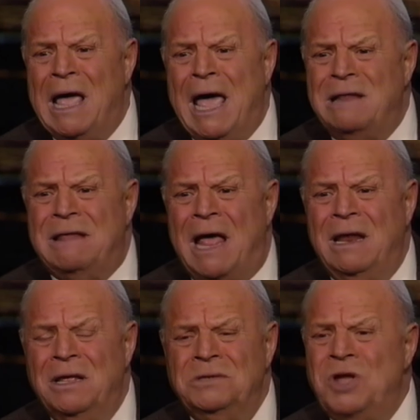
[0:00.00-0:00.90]
hate
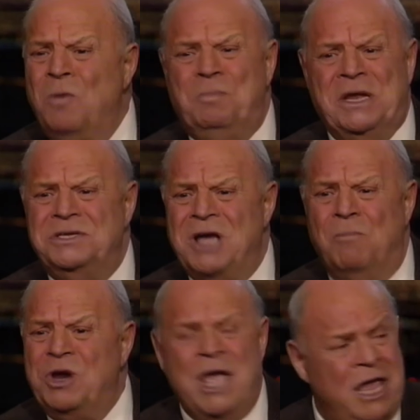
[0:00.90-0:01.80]
that. Don't be
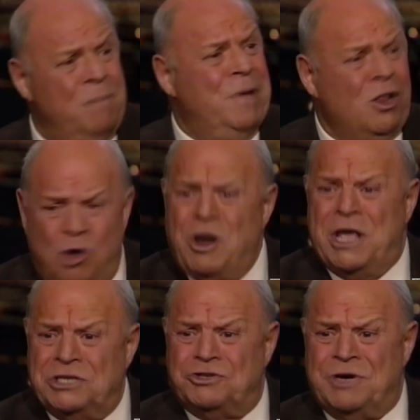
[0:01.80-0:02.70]
dumb. When you hear the bell, go to
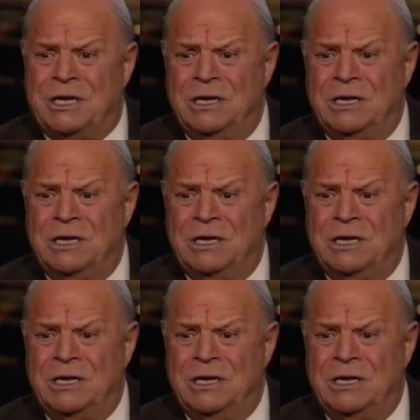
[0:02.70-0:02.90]
history.